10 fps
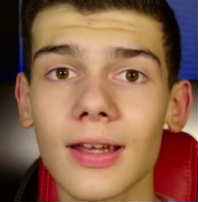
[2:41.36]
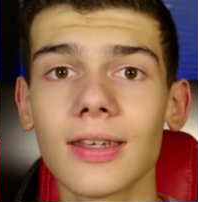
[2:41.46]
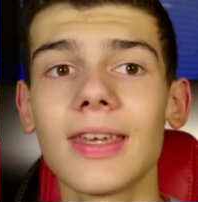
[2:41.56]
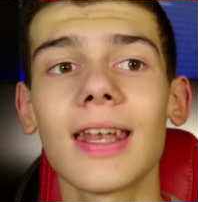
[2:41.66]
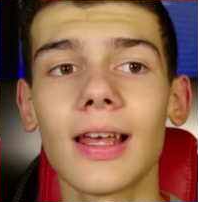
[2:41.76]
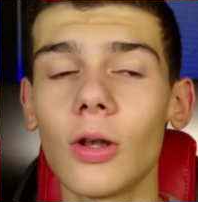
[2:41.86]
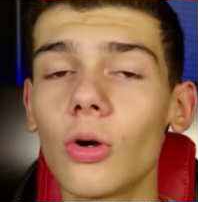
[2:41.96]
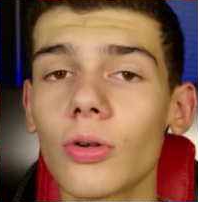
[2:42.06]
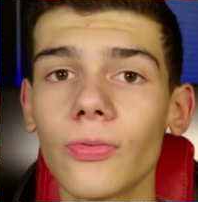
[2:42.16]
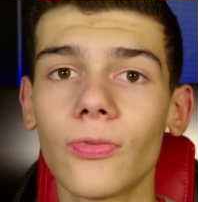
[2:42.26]
can get a
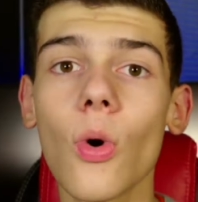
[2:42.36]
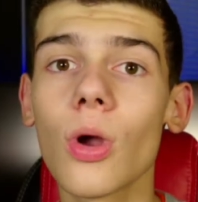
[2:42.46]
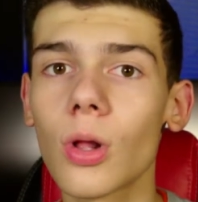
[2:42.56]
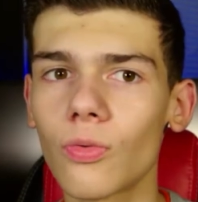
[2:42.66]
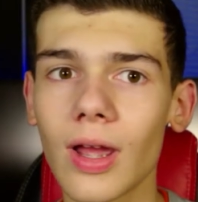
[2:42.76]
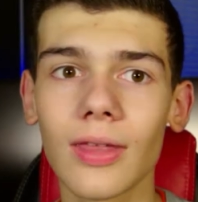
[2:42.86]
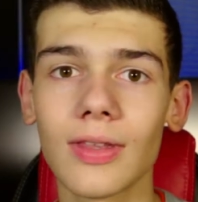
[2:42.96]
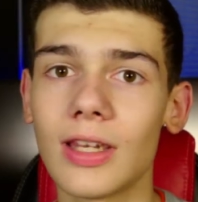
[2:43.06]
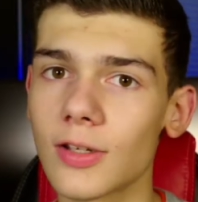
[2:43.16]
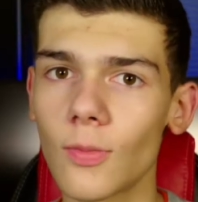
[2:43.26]
lot of focal length
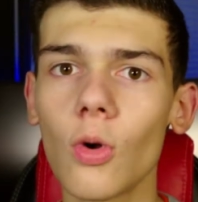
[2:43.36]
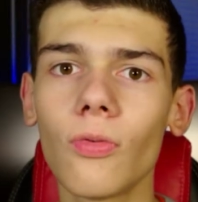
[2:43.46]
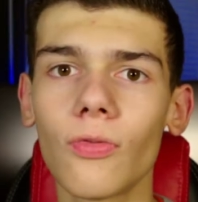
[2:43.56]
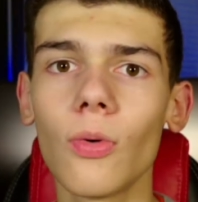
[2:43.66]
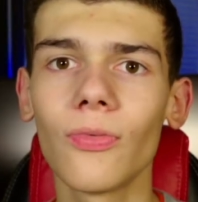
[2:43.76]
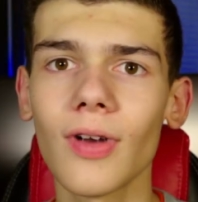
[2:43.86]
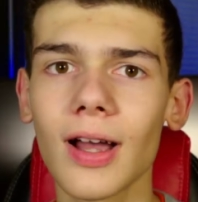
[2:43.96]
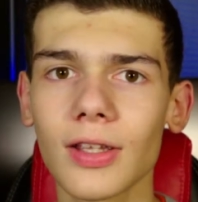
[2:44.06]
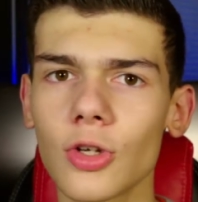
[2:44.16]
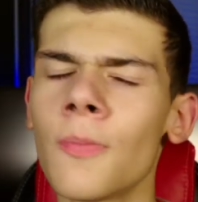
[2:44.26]
in a small form
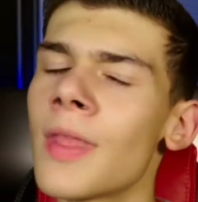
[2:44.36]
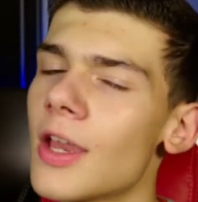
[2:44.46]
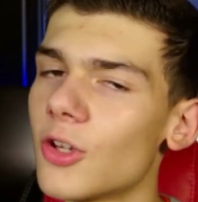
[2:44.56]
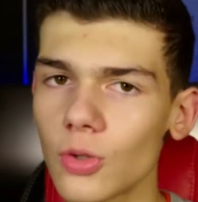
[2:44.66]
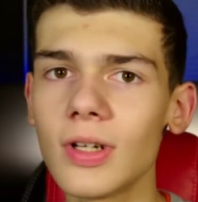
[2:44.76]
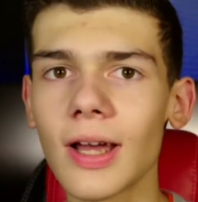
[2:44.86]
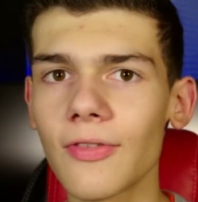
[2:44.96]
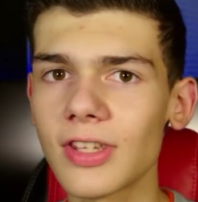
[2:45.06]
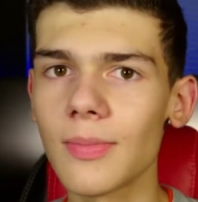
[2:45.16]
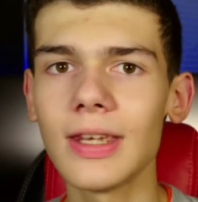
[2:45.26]
factor. Sure enough,
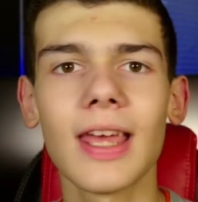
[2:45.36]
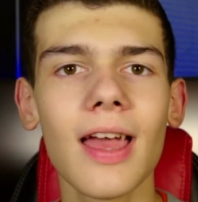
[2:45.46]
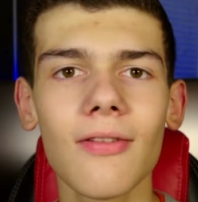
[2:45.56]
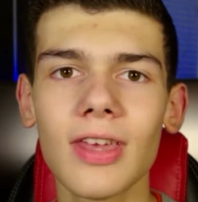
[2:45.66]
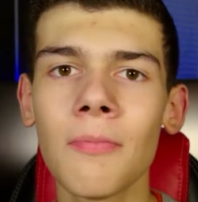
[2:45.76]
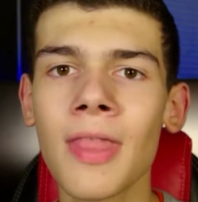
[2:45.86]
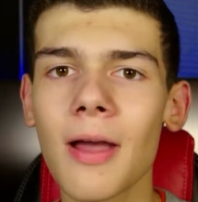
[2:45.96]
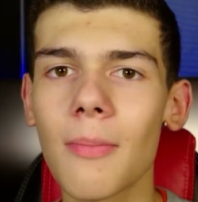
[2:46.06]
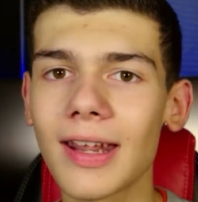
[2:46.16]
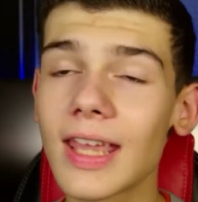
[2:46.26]
it's a bit heavy,
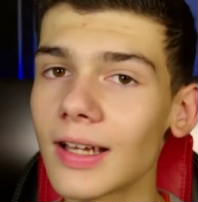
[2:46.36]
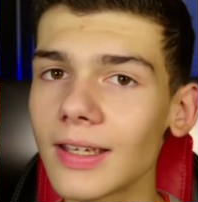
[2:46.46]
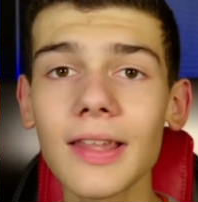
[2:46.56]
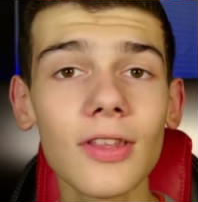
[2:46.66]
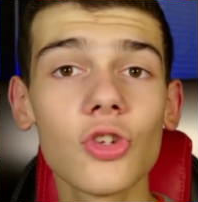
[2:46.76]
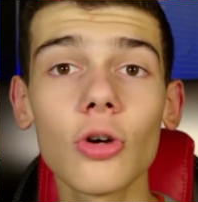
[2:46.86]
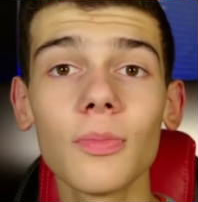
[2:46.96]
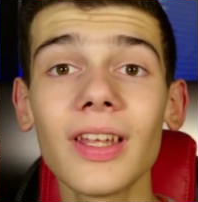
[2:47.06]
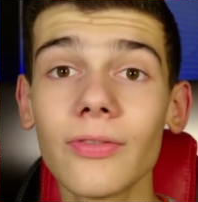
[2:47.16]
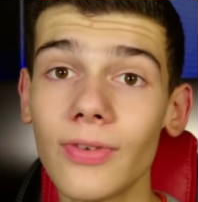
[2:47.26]
but it can get the job
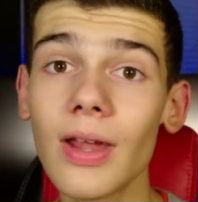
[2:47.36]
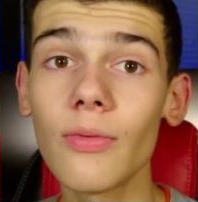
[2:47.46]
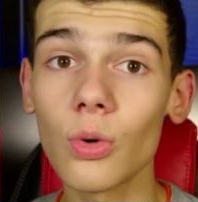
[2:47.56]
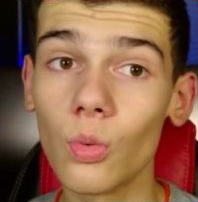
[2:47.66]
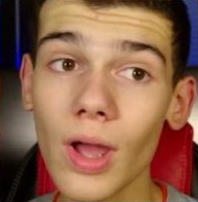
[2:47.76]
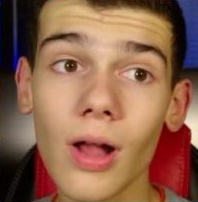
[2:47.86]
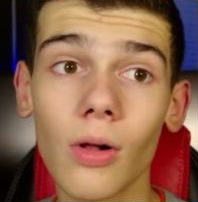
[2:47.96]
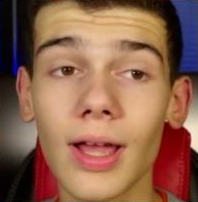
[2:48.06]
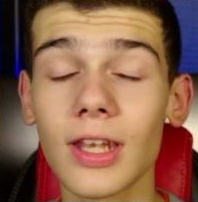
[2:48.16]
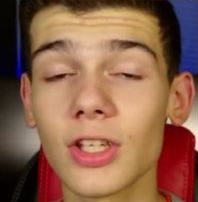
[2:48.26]
done very
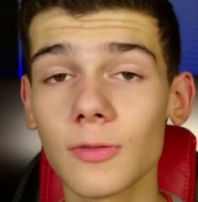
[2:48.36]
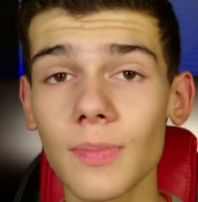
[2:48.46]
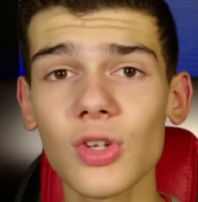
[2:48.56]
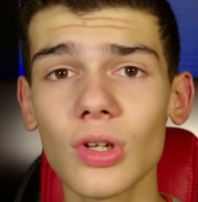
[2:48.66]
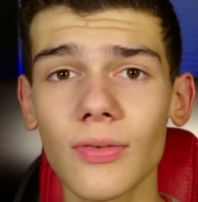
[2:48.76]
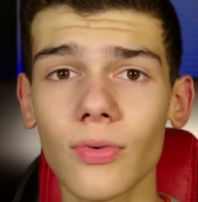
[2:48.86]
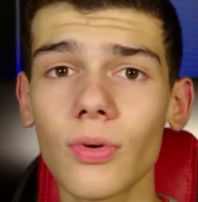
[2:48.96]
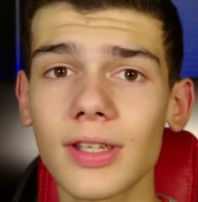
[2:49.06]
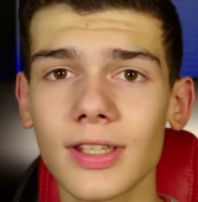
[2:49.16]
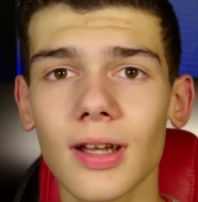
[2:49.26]
well, and especially for
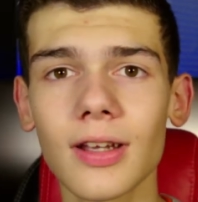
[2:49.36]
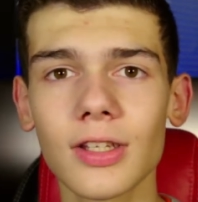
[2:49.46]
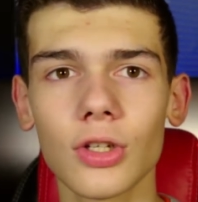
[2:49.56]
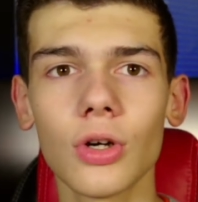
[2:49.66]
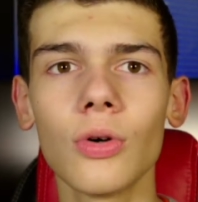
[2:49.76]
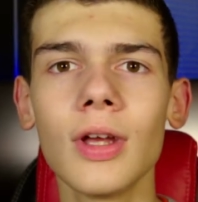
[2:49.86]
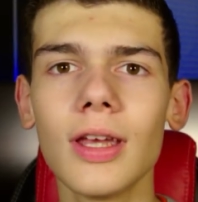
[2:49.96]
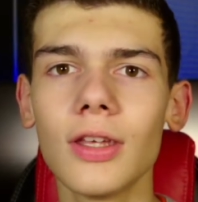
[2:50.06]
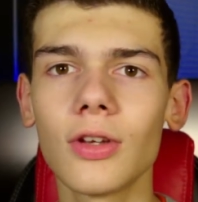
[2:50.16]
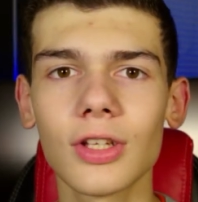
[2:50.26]
its size, you know,
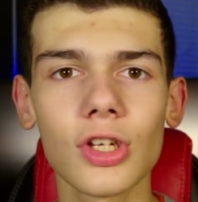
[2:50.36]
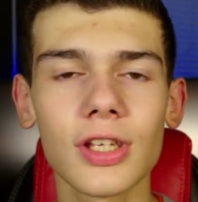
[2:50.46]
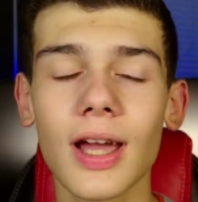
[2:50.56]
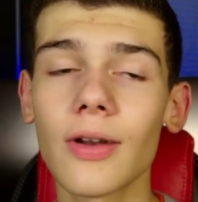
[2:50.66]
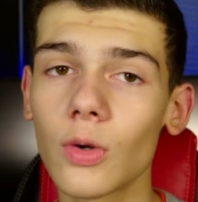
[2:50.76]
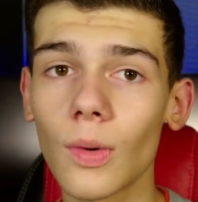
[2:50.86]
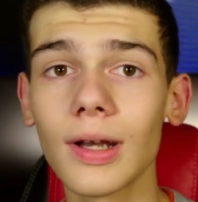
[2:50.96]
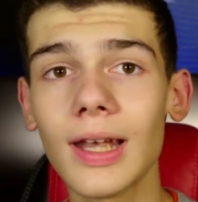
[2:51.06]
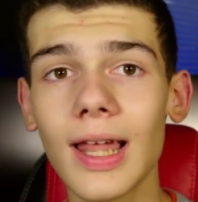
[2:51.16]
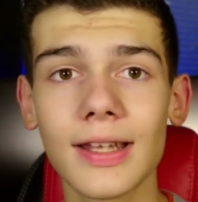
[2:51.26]
you can just carry
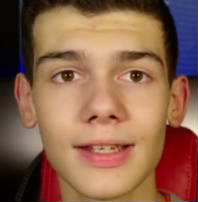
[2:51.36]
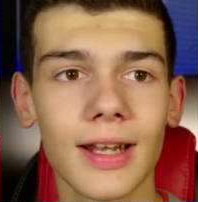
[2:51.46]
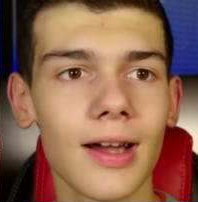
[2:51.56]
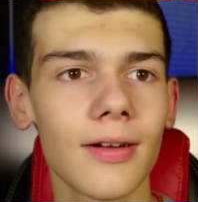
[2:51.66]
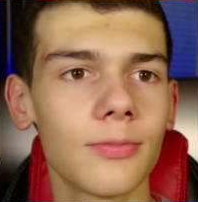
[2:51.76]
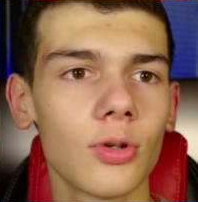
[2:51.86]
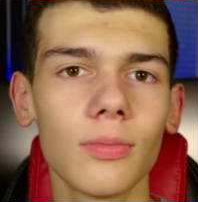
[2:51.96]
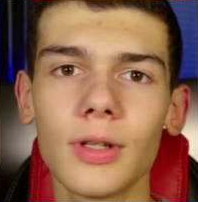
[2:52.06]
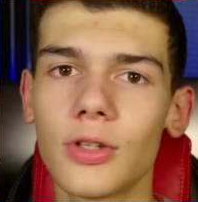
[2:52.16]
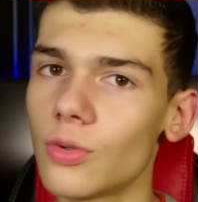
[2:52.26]
one lens and have
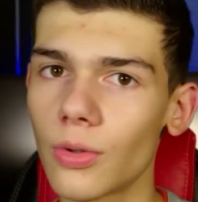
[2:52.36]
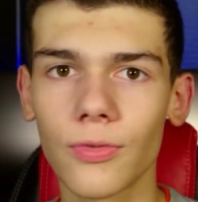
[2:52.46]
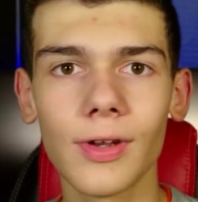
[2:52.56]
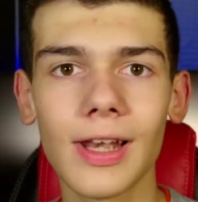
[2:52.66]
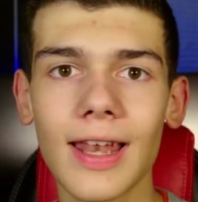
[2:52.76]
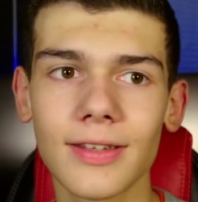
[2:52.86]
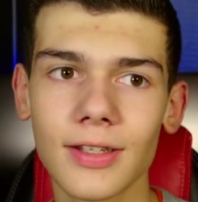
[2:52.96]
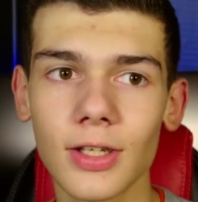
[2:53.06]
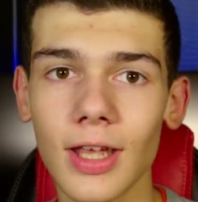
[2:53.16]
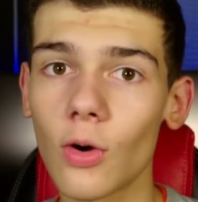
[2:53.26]
probably 2 or 3
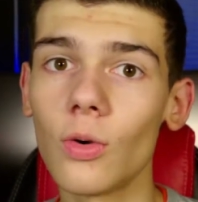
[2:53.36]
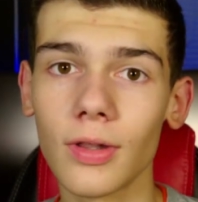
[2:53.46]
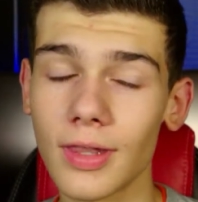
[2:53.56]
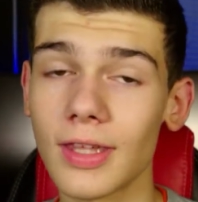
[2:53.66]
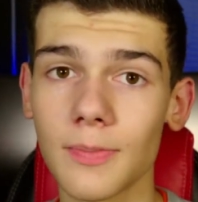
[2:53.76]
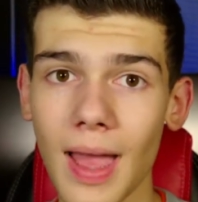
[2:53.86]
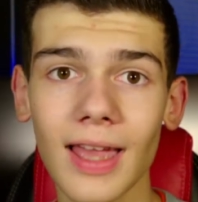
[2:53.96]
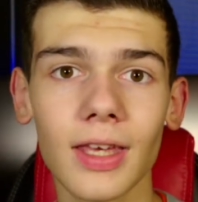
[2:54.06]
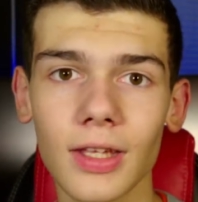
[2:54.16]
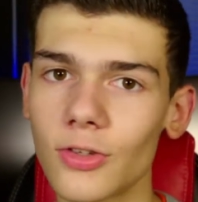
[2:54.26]
lenses on this
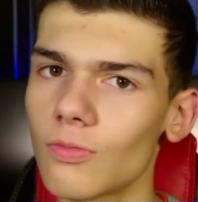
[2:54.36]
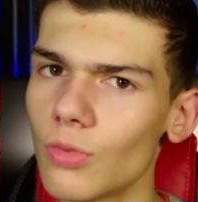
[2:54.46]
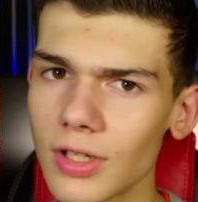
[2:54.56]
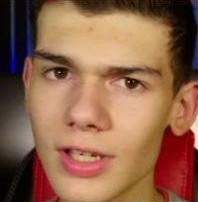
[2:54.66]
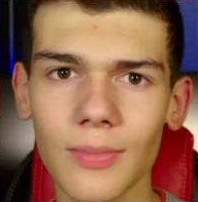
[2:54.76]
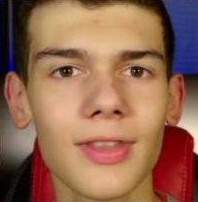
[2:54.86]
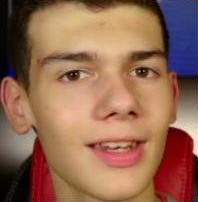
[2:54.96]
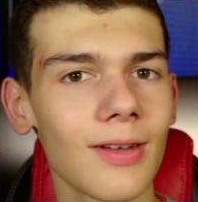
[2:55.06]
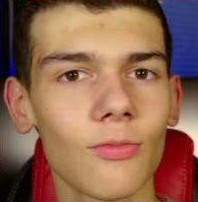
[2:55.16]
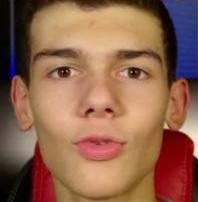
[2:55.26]
package, which is something
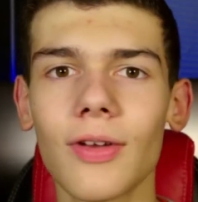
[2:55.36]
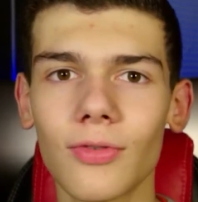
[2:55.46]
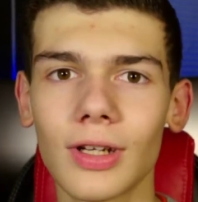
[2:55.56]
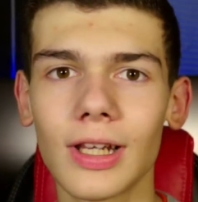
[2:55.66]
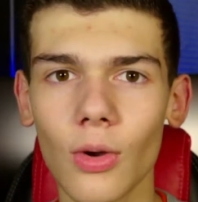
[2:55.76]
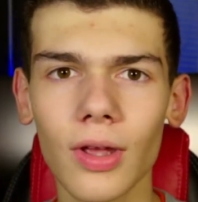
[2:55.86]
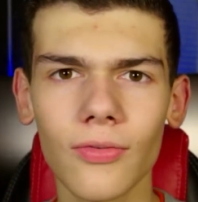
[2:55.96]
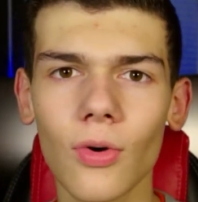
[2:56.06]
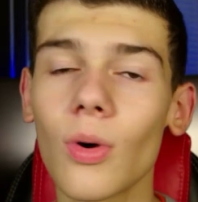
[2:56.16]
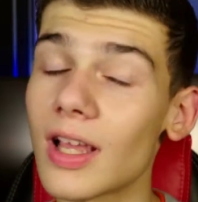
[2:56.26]
that I'm definitely going
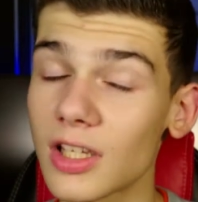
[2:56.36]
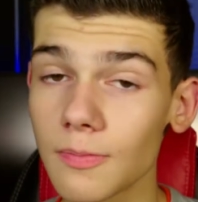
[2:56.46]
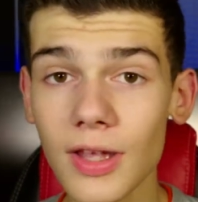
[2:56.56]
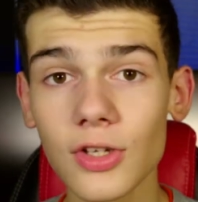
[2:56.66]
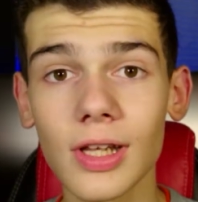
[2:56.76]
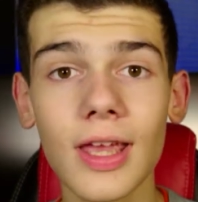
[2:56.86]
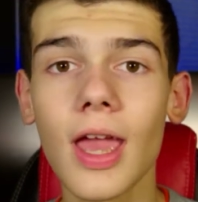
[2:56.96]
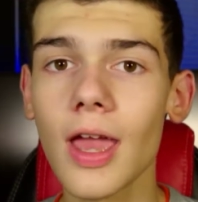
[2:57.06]
for, especially